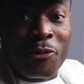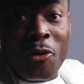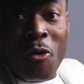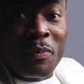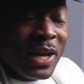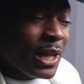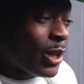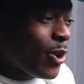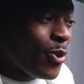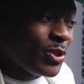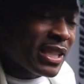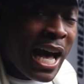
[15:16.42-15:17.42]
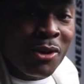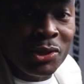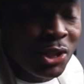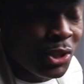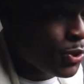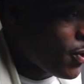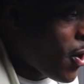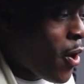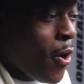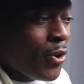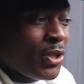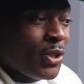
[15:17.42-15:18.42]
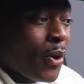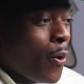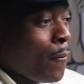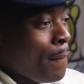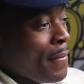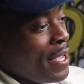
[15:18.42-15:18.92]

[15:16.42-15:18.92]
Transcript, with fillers: room to close out strong. So